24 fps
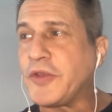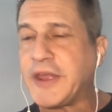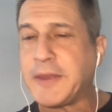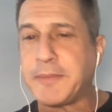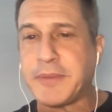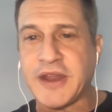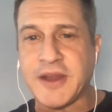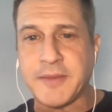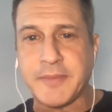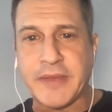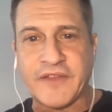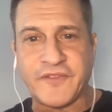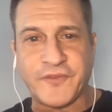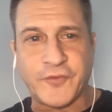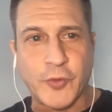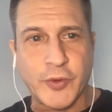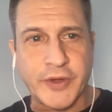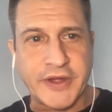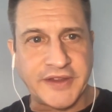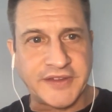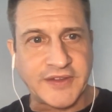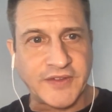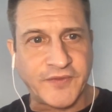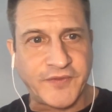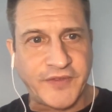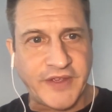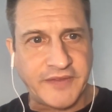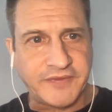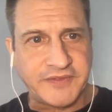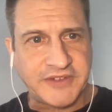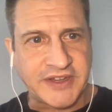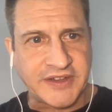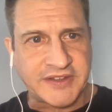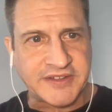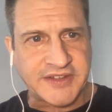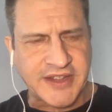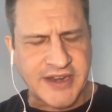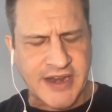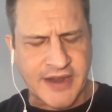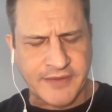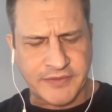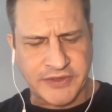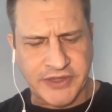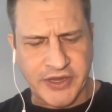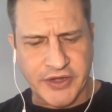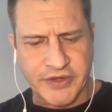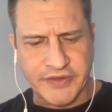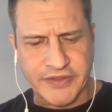been in my 40s and 50s that
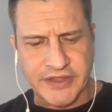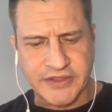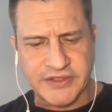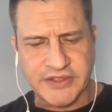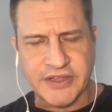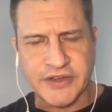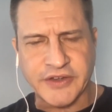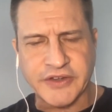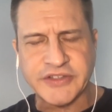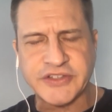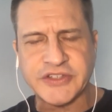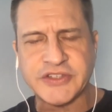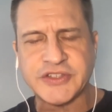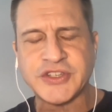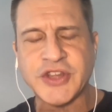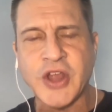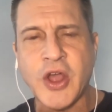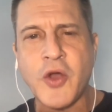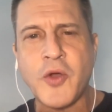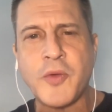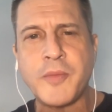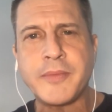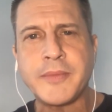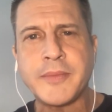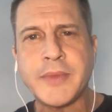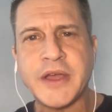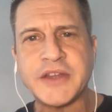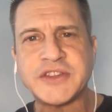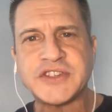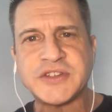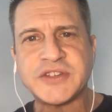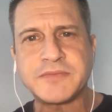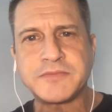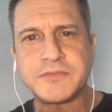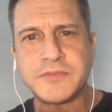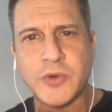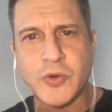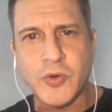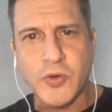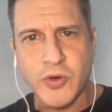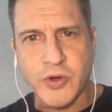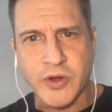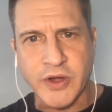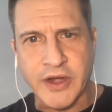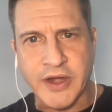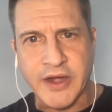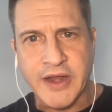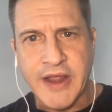I've learned that there's so much
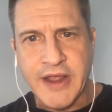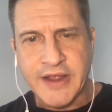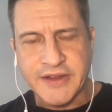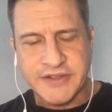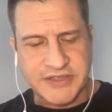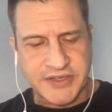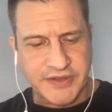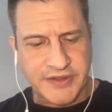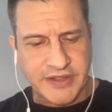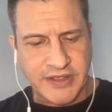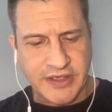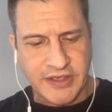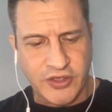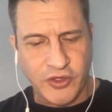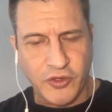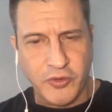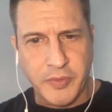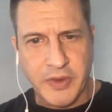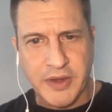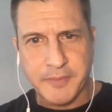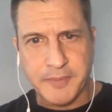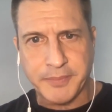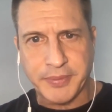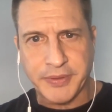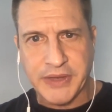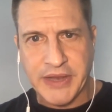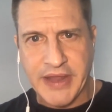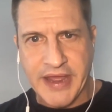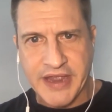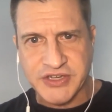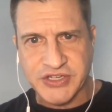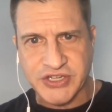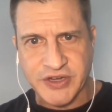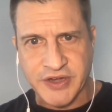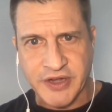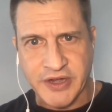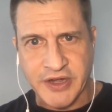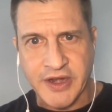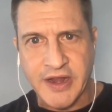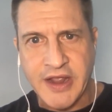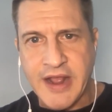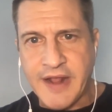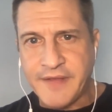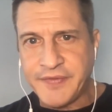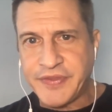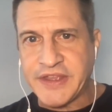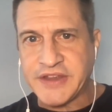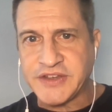more to the human pleasure
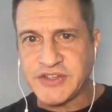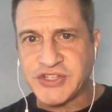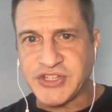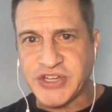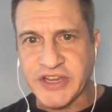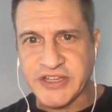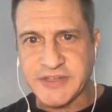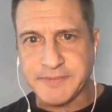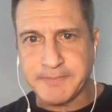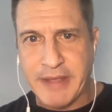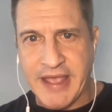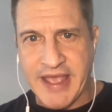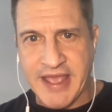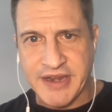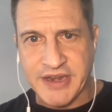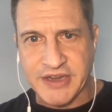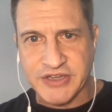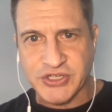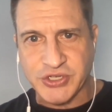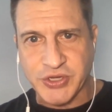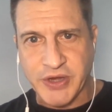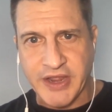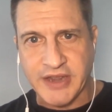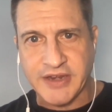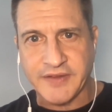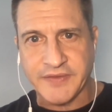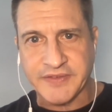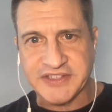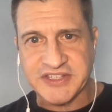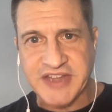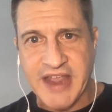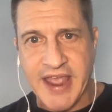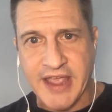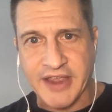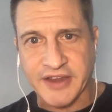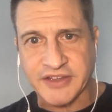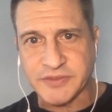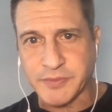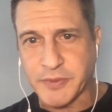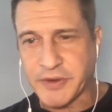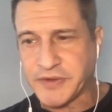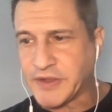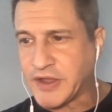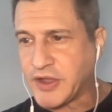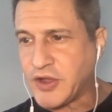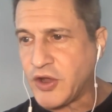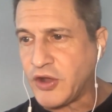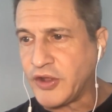than just penetrative sex, where
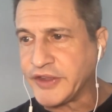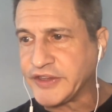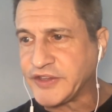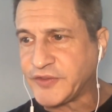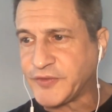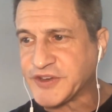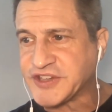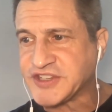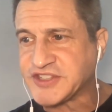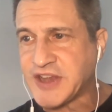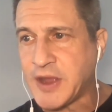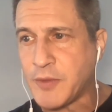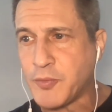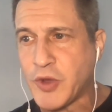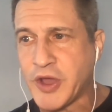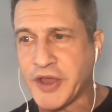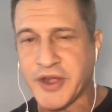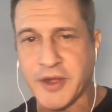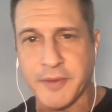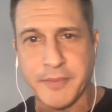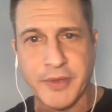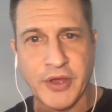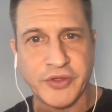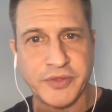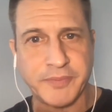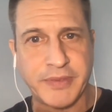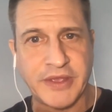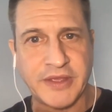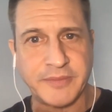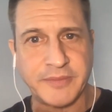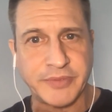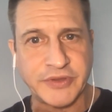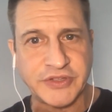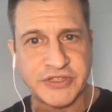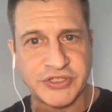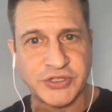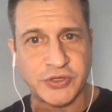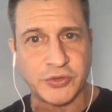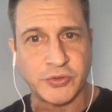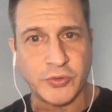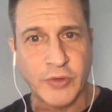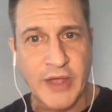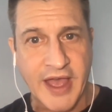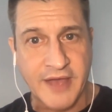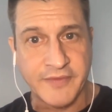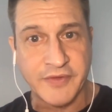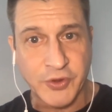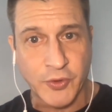the goal is for someone or both people to
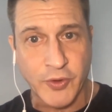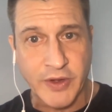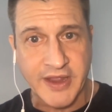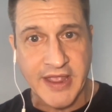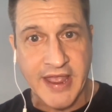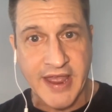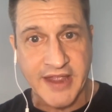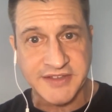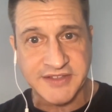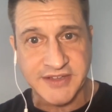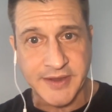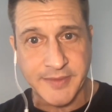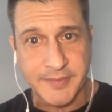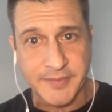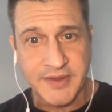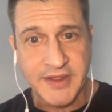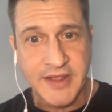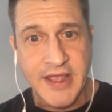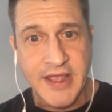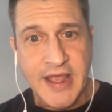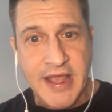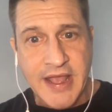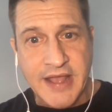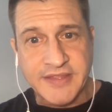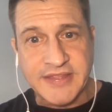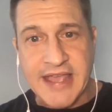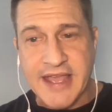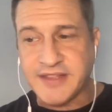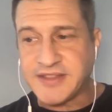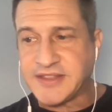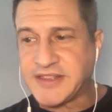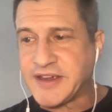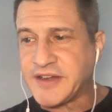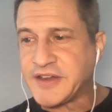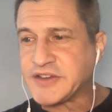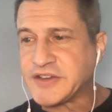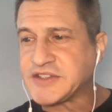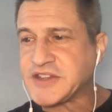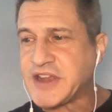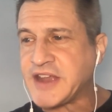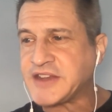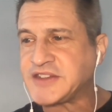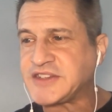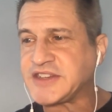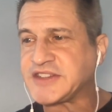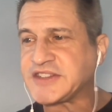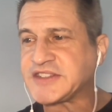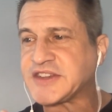have an orgasm. That there's a
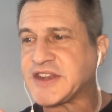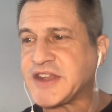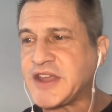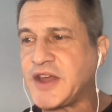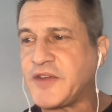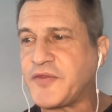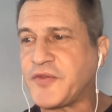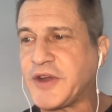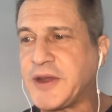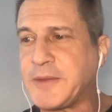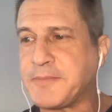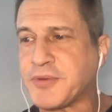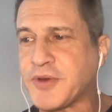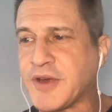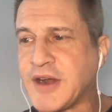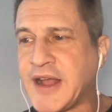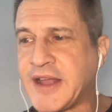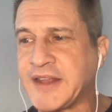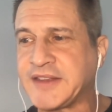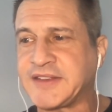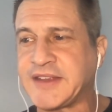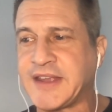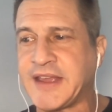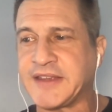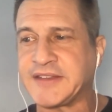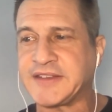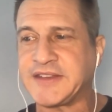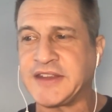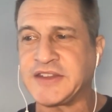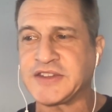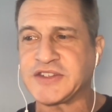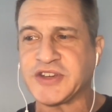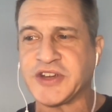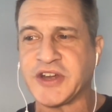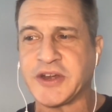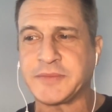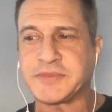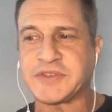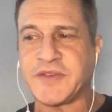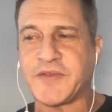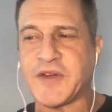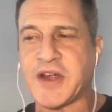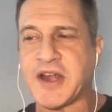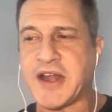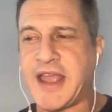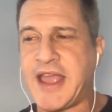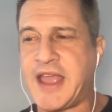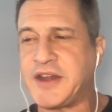discovery process in terms of
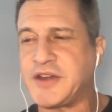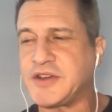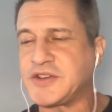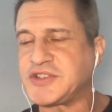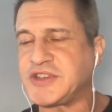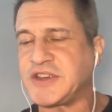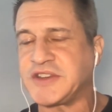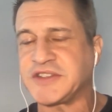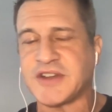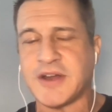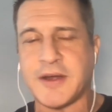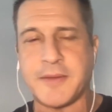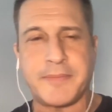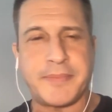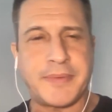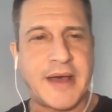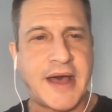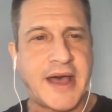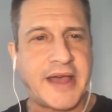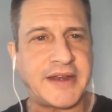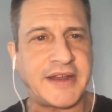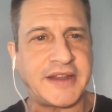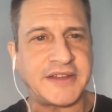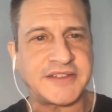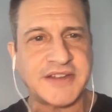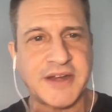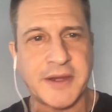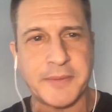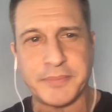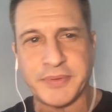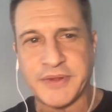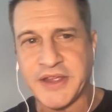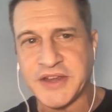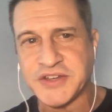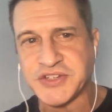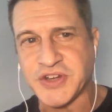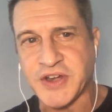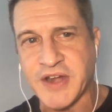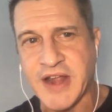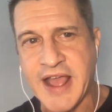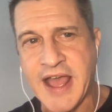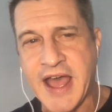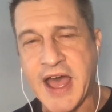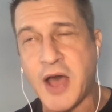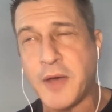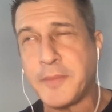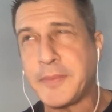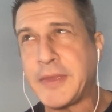our energies, our bodies, our pleasure,
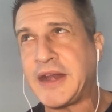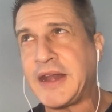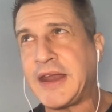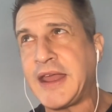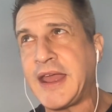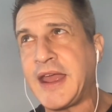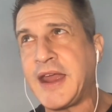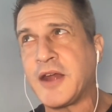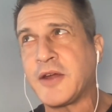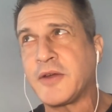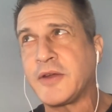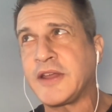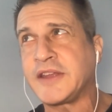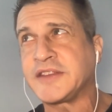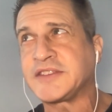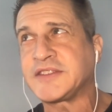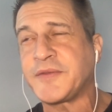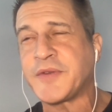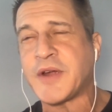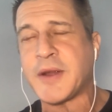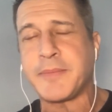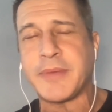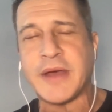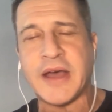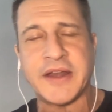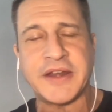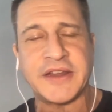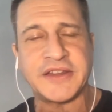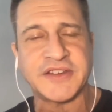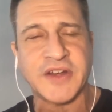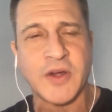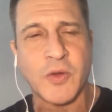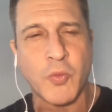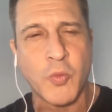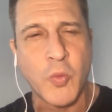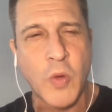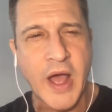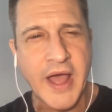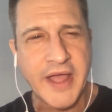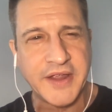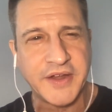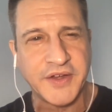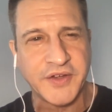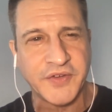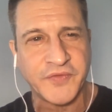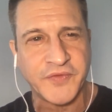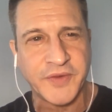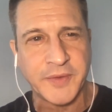how many areas of our bodies are
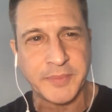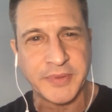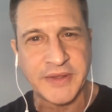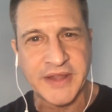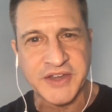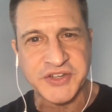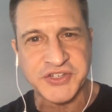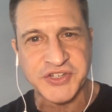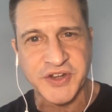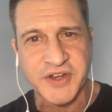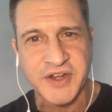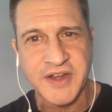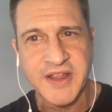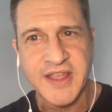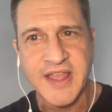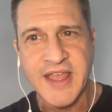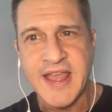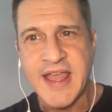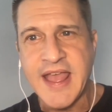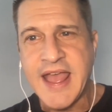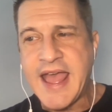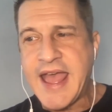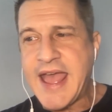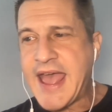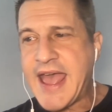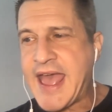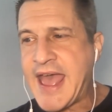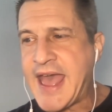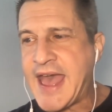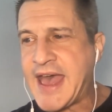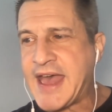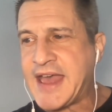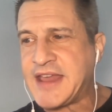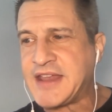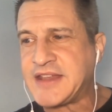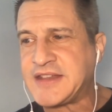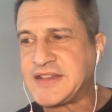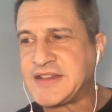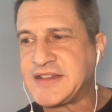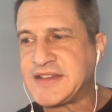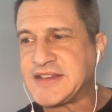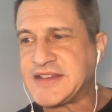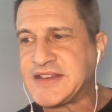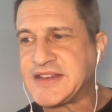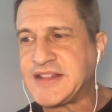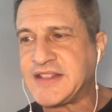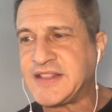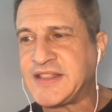wired for pleasure.
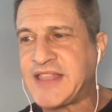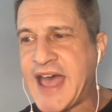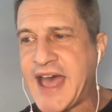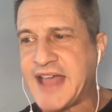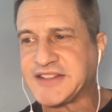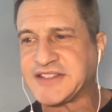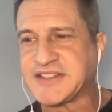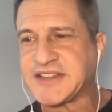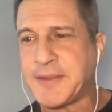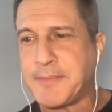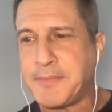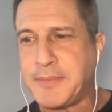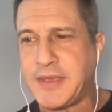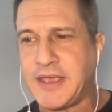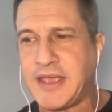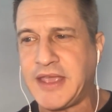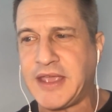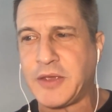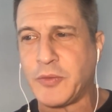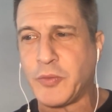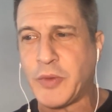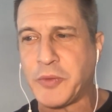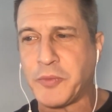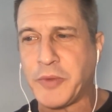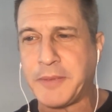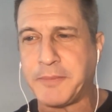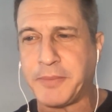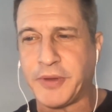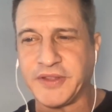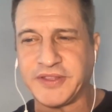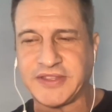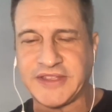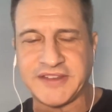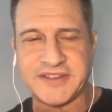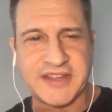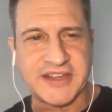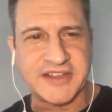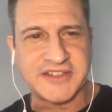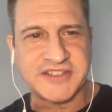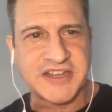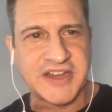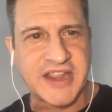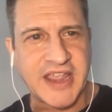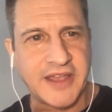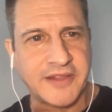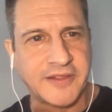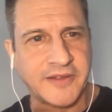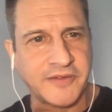And that, to me, when we put these things
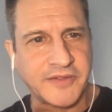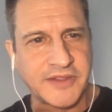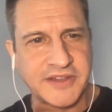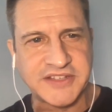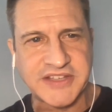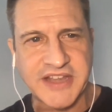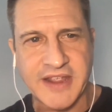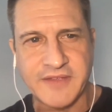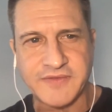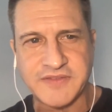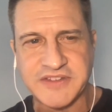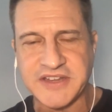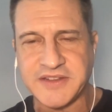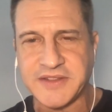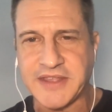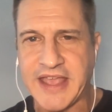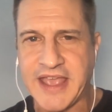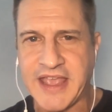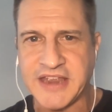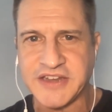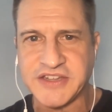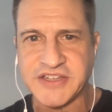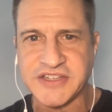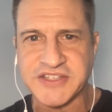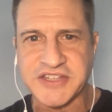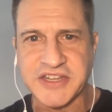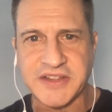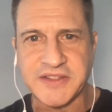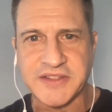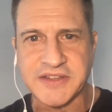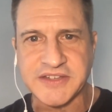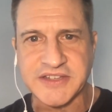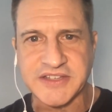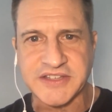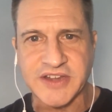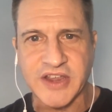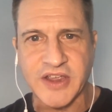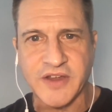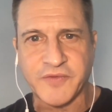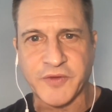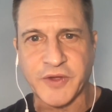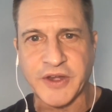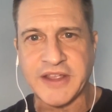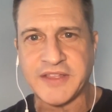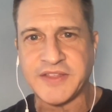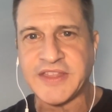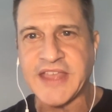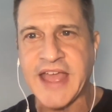together, the safety, the agency, the
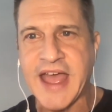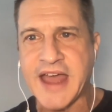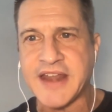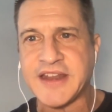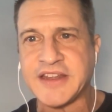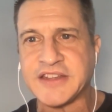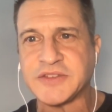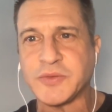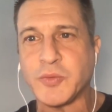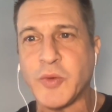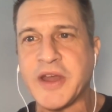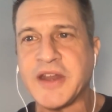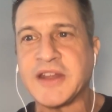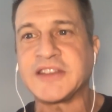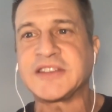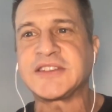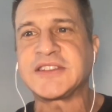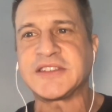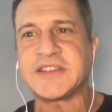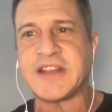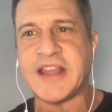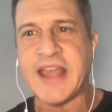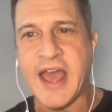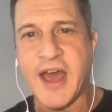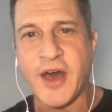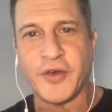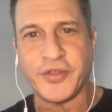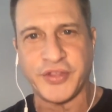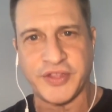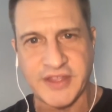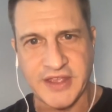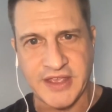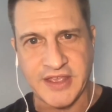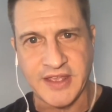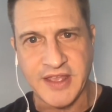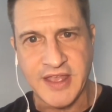discovery, that is what is healthy.